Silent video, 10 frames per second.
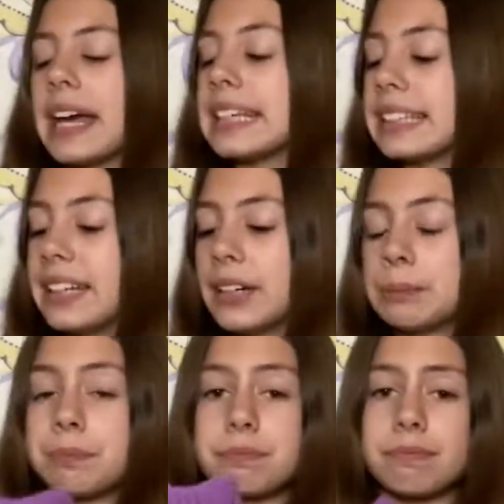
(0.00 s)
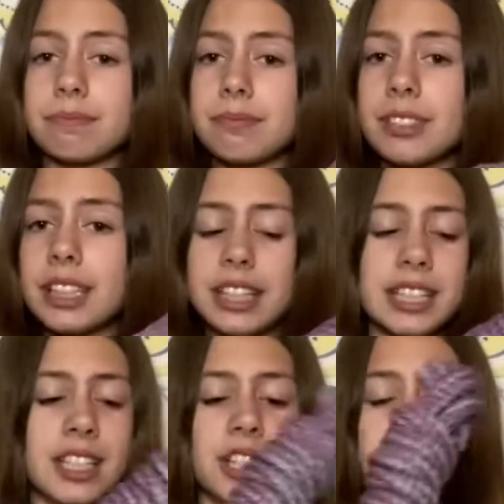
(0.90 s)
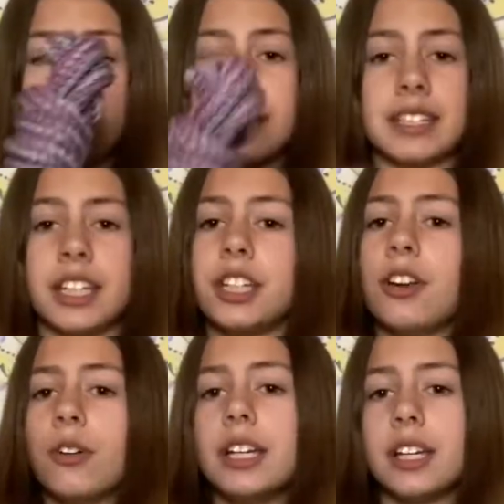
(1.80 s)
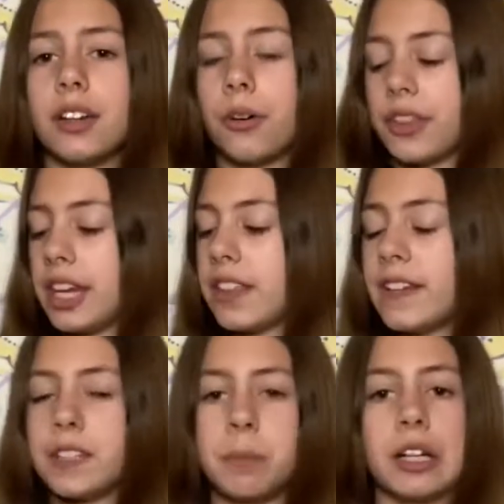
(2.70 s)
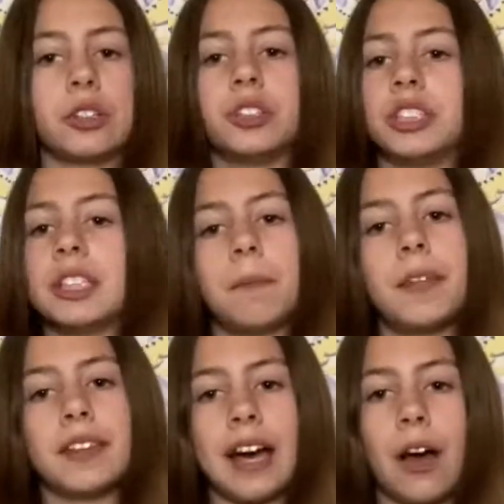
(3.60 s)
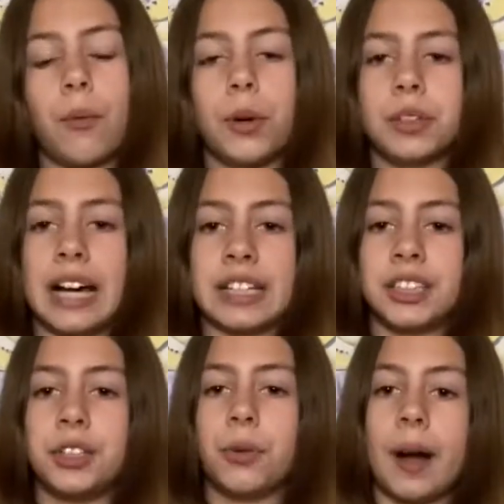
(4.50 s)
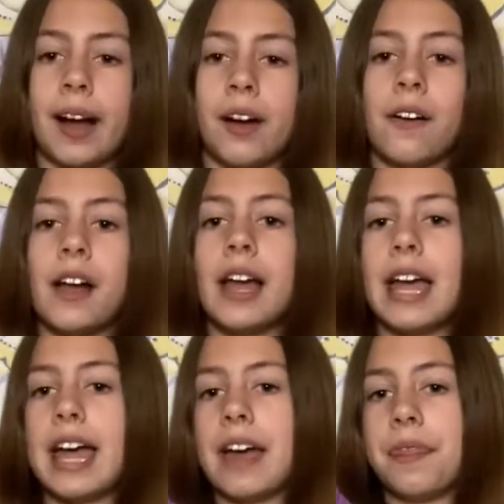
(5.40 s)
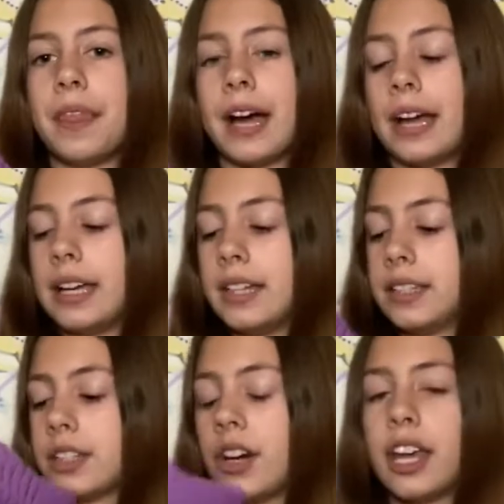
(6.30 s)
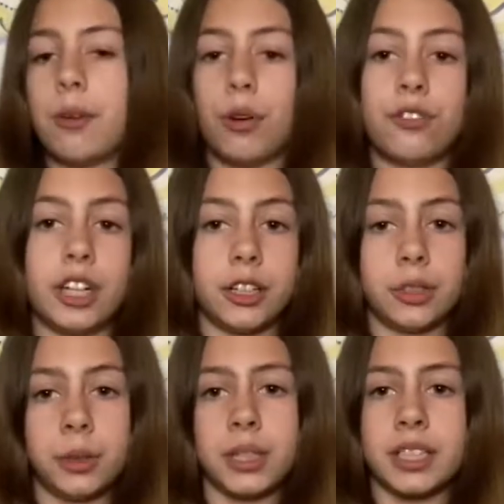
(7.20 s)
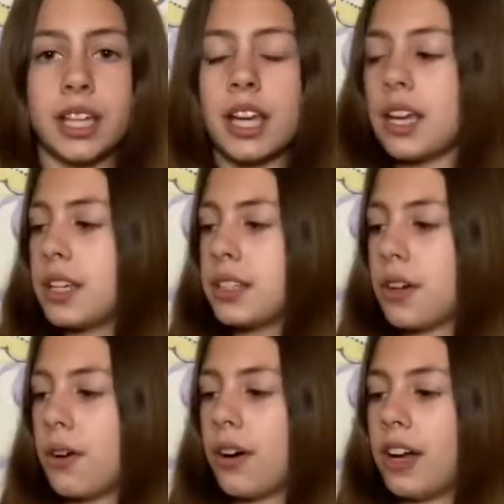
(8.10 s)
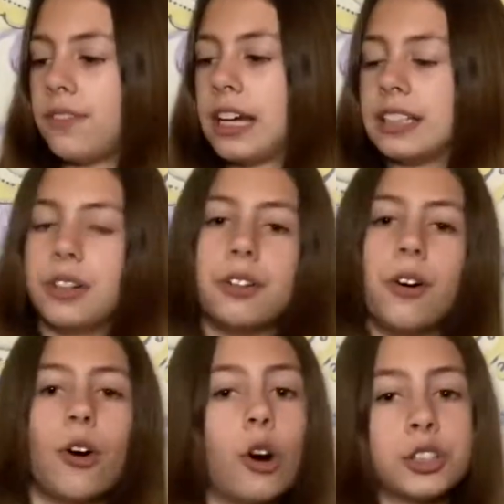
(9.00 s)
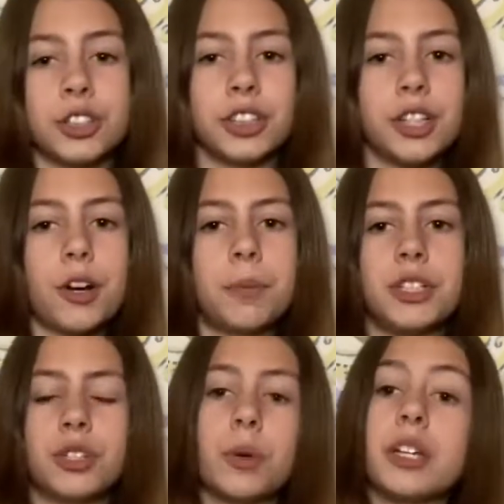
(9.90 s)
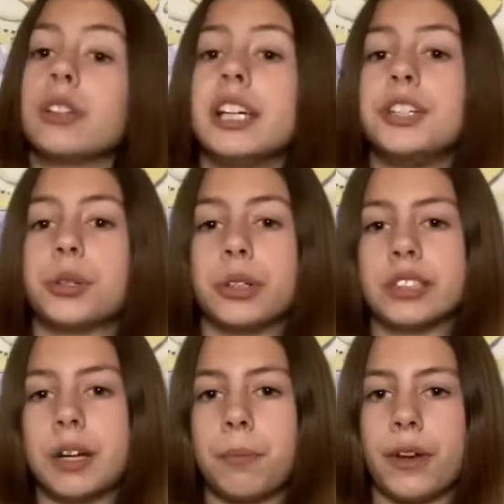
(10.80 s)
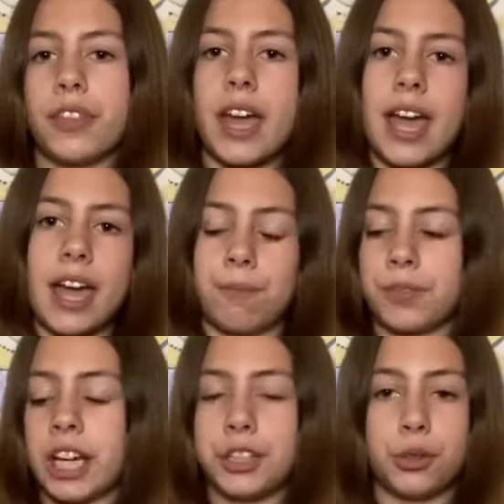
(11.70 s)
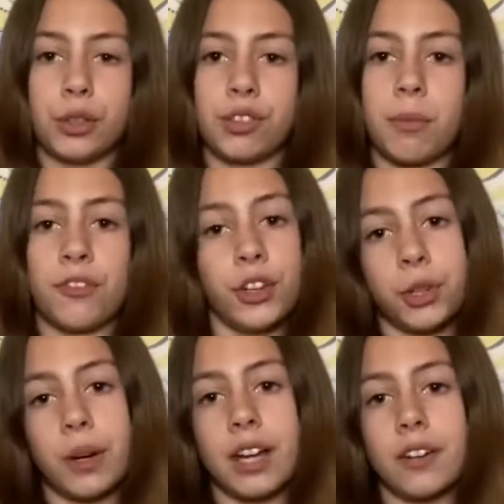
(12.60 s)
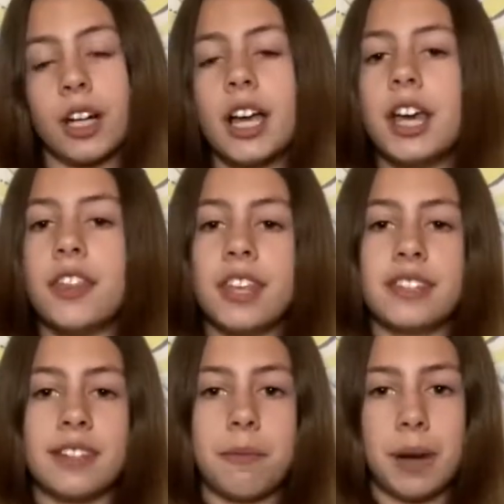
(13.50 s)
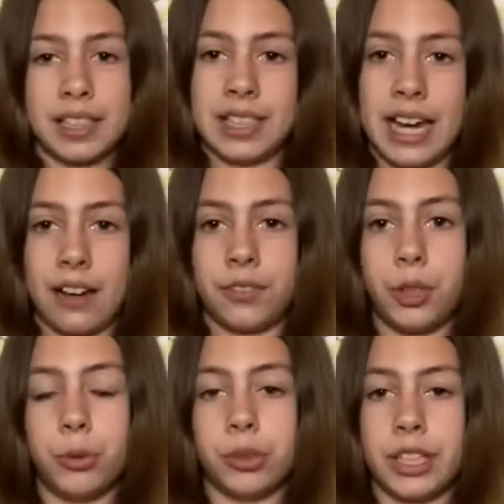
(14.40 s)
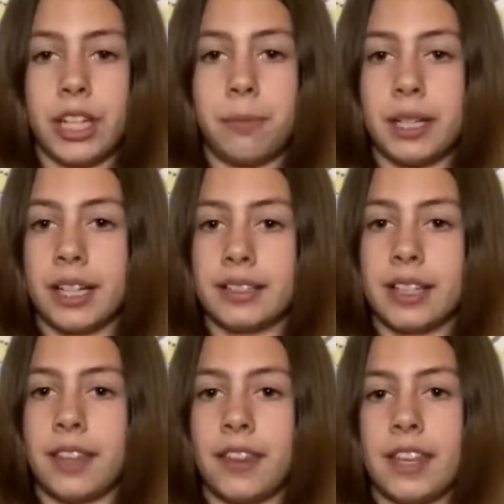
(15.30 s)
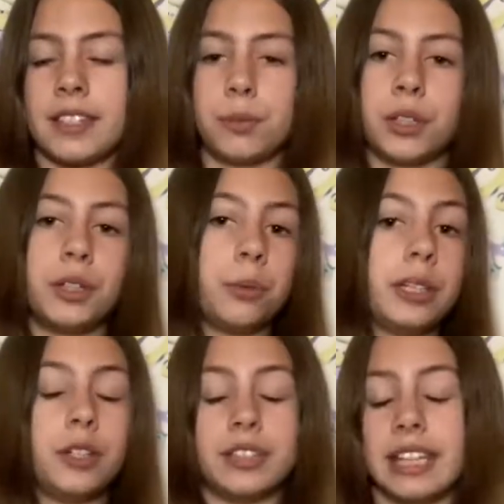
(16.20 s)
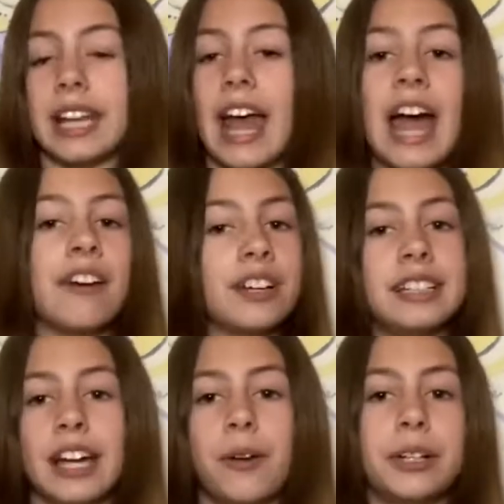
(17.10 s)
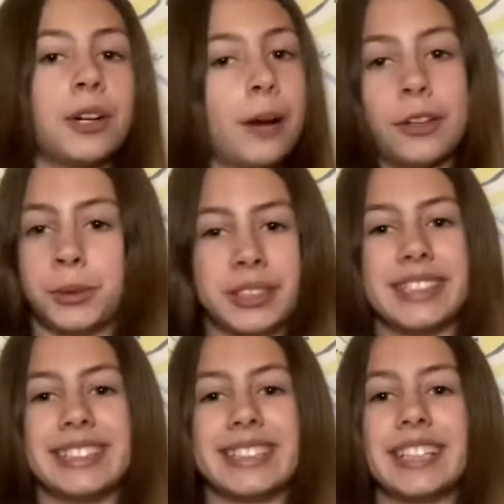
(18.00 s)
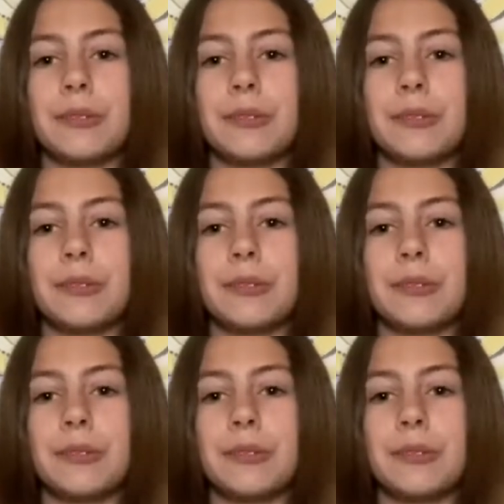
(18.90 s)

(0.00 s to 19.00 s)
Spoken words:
So this is just a basic. You don't need to go with anything special, just something that will last you a while and that is good and will fit your horse. So if you guys don't know, a halter and lead rope is just what you lead your horse up with and catch your horse from the field or whatever. This is a must-have you will need because this will you be using every day when you're around horses.